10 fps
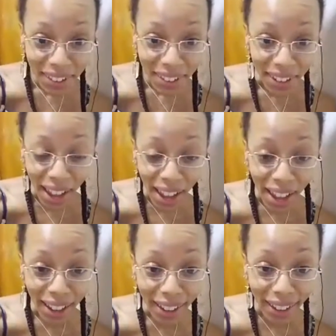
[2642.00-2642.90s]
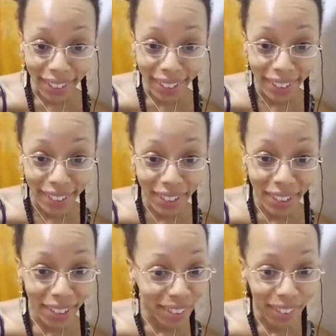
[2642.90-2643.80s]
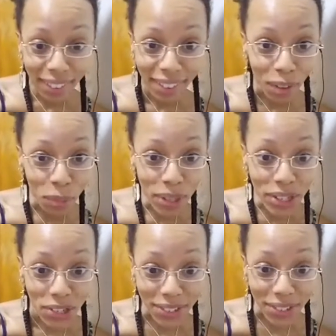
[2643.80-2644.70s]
Yeah, I'm with you.